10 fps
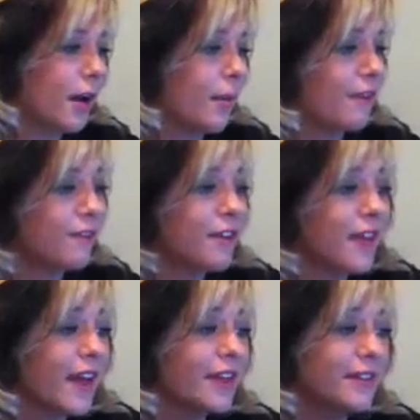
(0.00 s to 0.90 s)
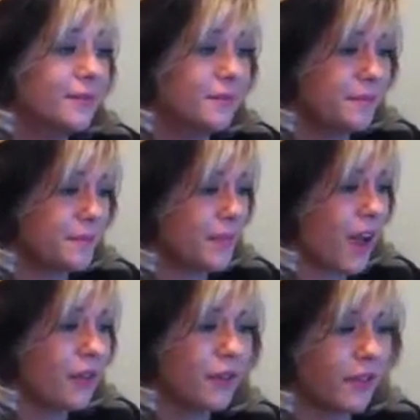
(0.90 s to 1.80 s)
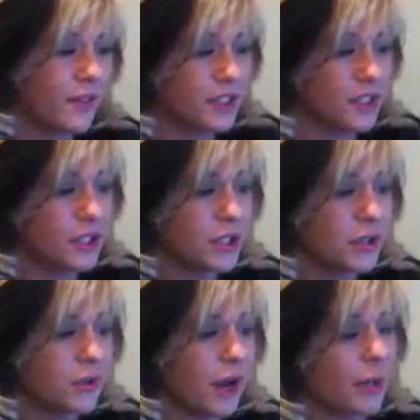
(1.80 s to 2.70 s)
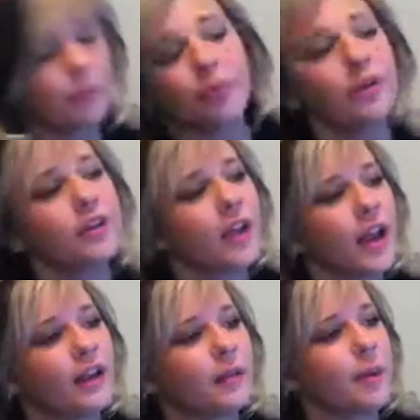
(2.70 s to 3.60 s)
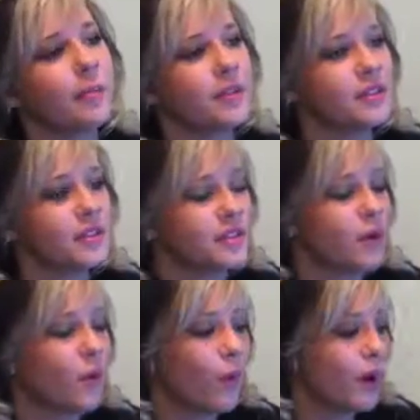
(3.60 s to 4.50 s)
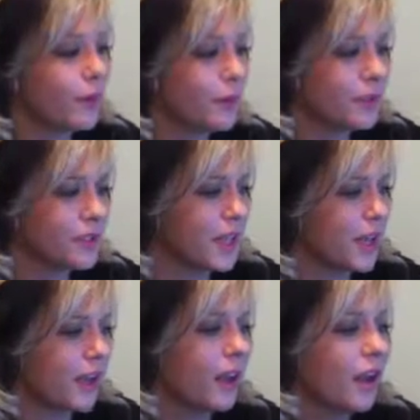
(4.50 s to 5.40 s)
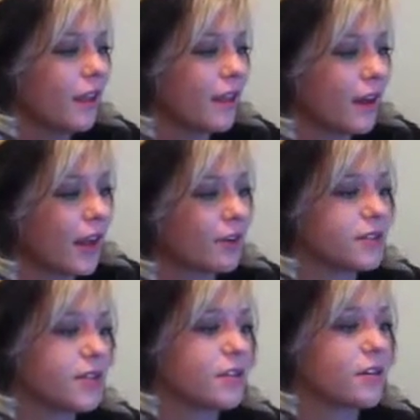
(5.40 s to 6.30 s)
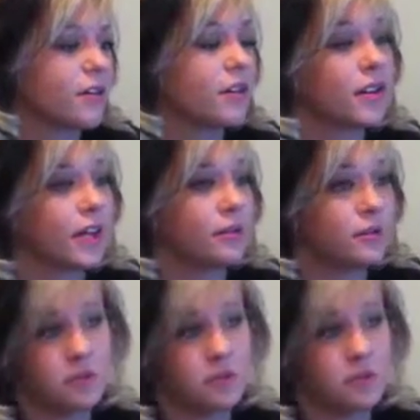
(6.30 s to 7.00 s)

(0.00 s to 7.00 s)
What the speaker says: I feel that other than this issue, I'm pretty good at handling my business, so why do people say that accounting is called the language of